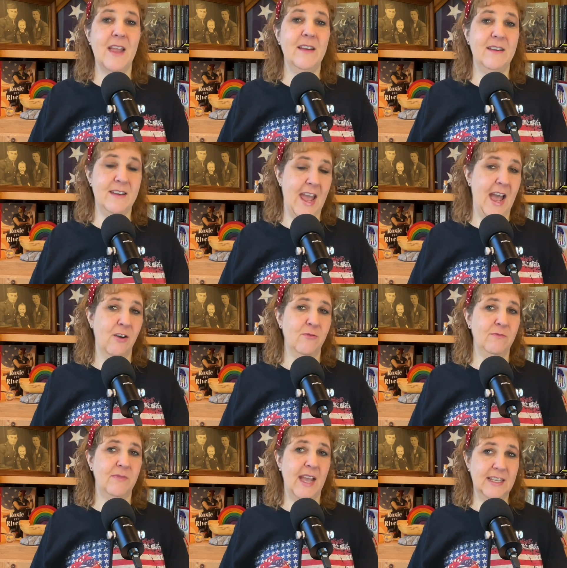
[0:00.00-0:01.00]
Now,
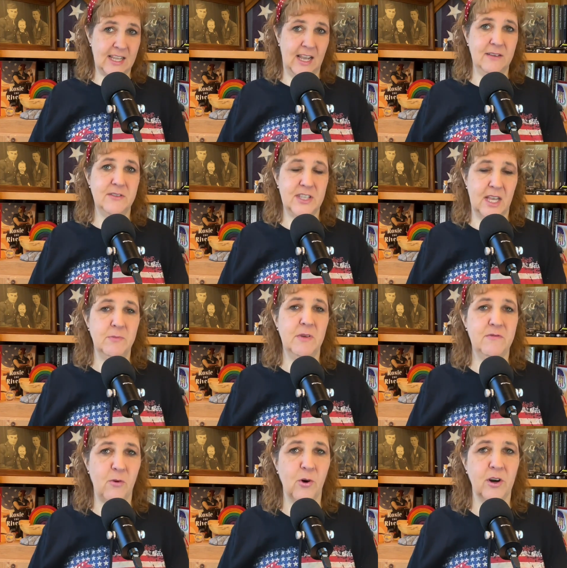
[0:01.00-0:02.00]
as I've said
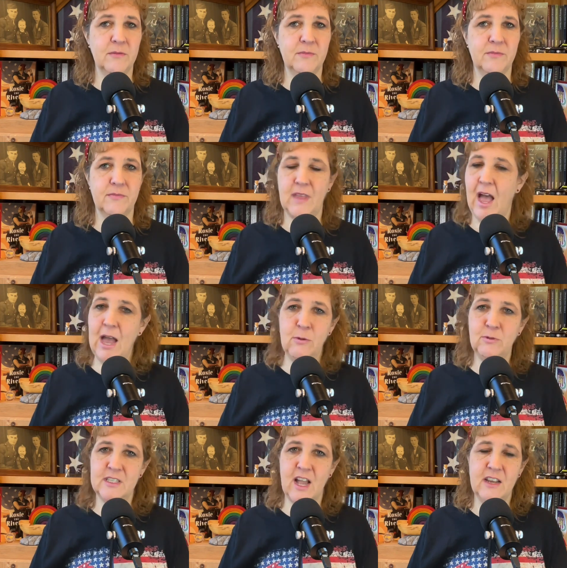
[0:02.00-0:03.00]
before, I
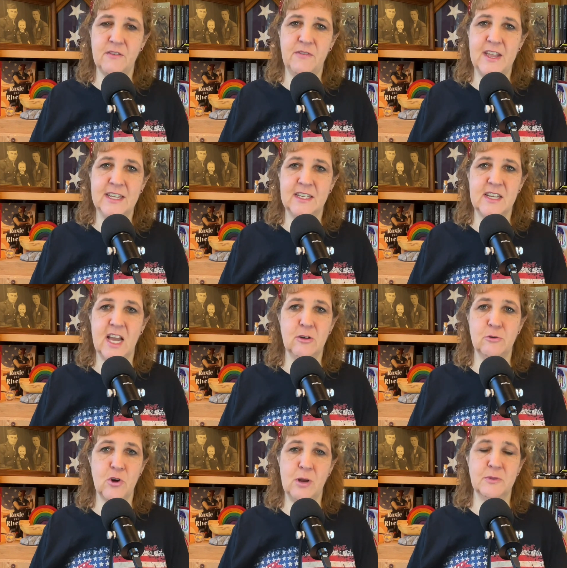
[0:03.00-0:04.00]
was not a fan of Donald
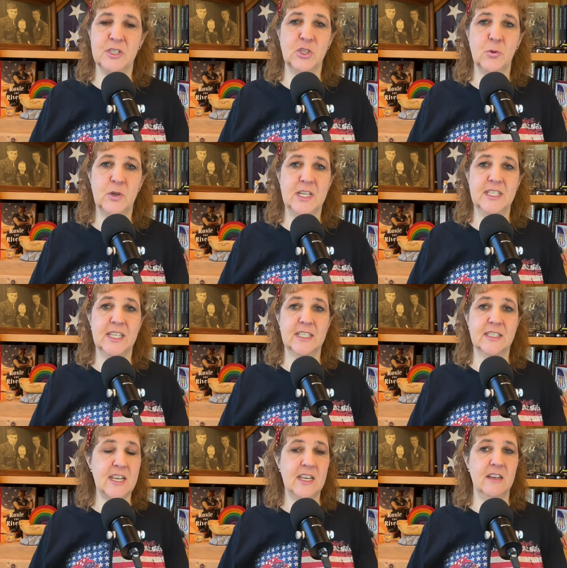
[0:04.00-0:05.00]
Trump's in
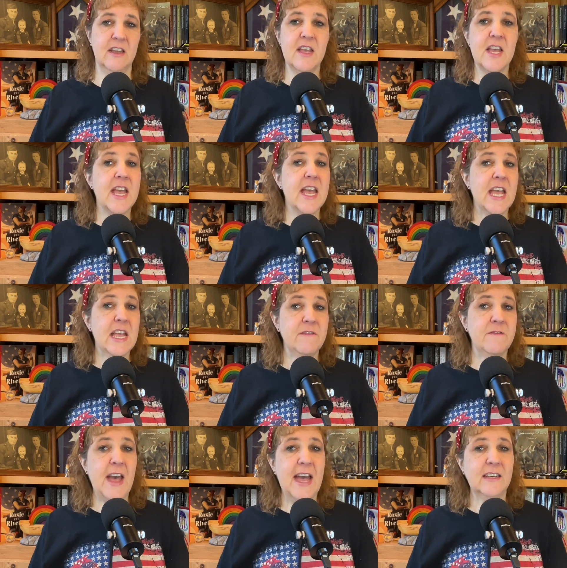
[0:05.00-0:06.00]
2016. In
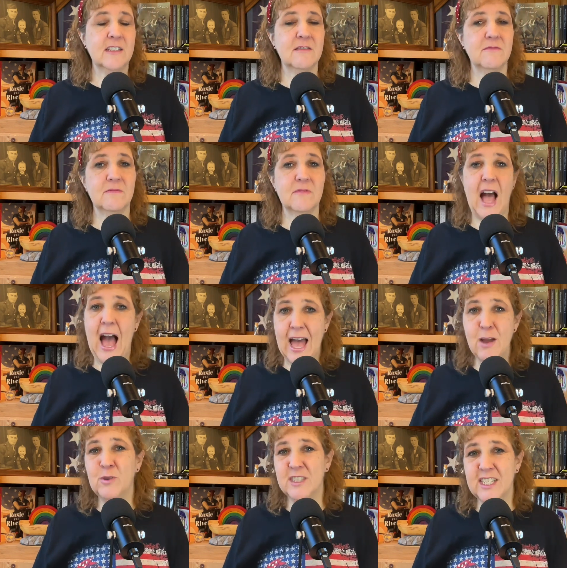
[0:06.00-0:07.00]
fact, I
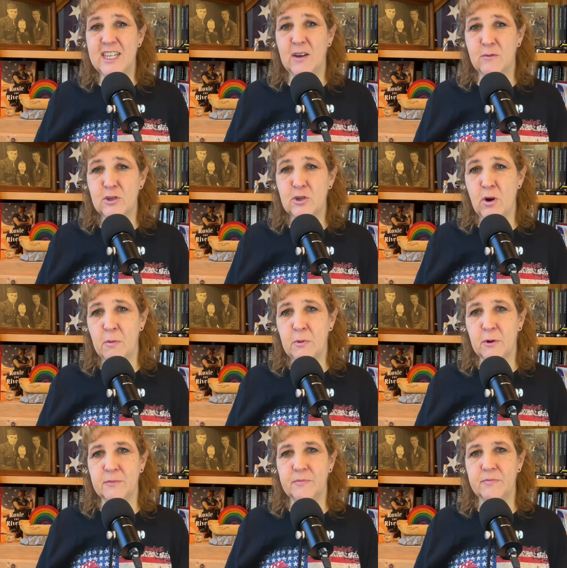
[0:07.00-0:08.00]
was a
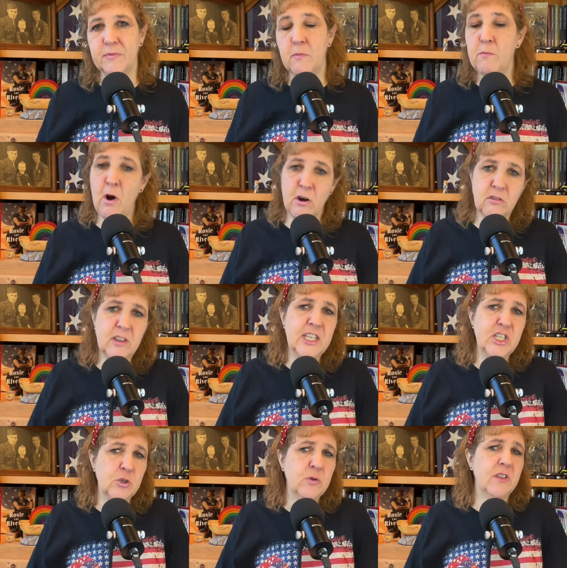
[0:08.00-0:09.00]
never-Trumper, partly
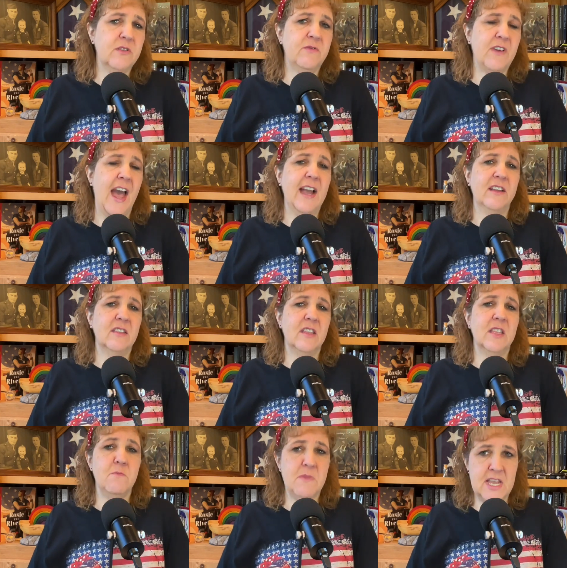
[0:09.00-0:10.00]
due to the fact that
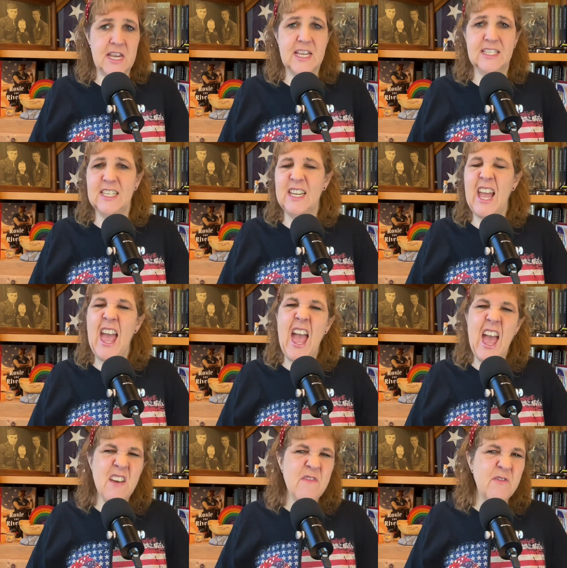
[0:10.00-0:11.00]
the media did
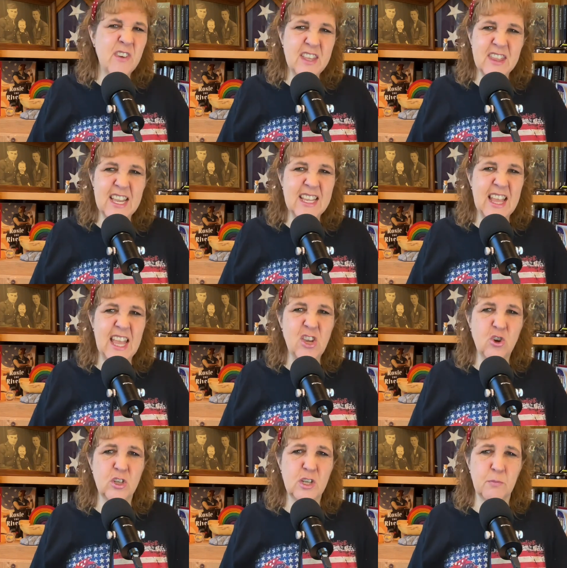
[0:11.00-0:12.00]
everything they
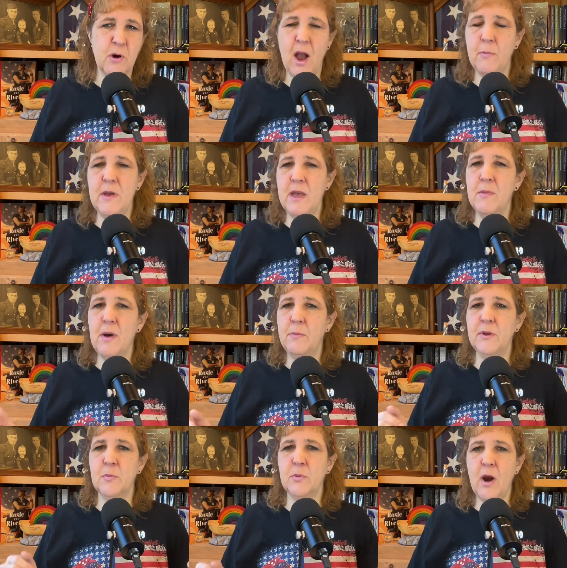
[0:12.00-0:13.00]
could to prop him up
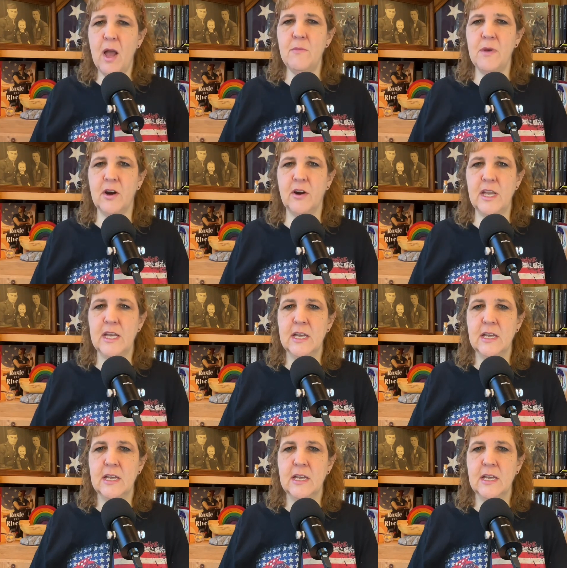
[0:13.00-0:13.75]
in the primary,